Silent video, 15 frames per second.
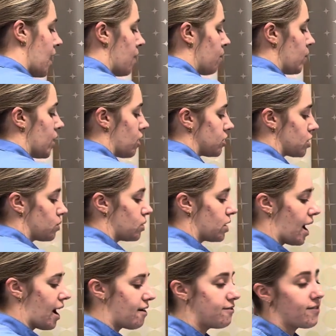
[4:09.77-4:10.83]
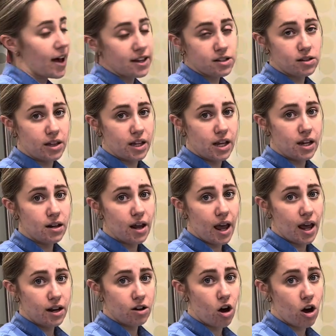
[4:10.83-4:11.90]
We also will have Vaseline
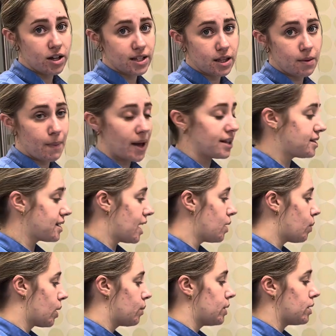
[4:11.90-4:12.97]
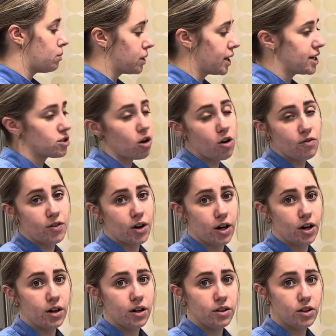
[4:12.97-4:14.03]
and gauze at the bedside where we place
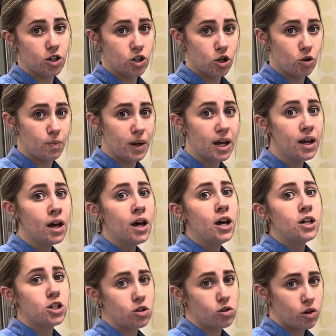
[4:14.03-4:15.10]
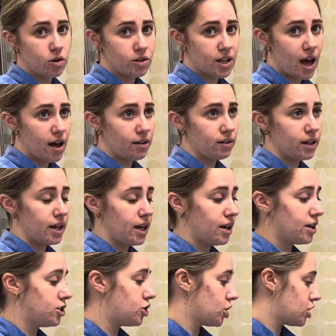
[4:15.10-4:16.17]
over the tubing to close that
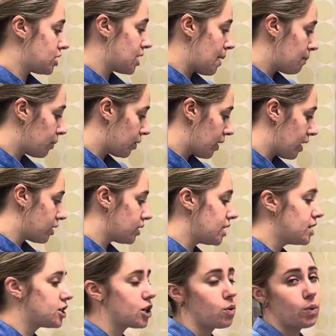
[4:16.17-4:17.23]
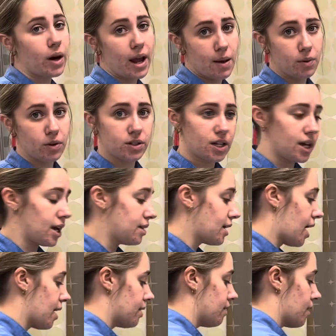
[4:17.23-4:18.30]
leak just temporarily until we're able to get
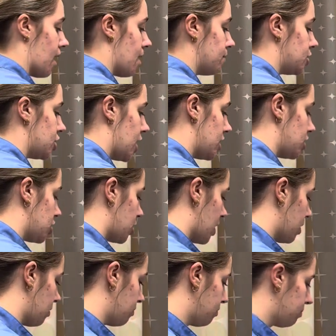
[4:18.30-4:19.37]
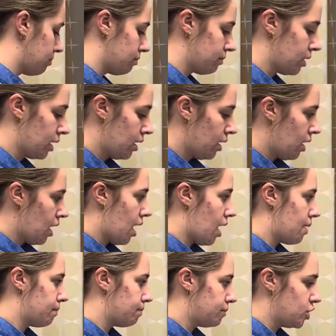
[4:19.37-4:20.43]
that changed and
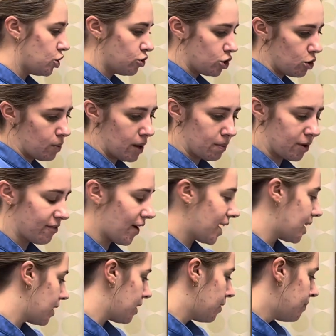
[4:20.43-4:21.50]
new tubing provided.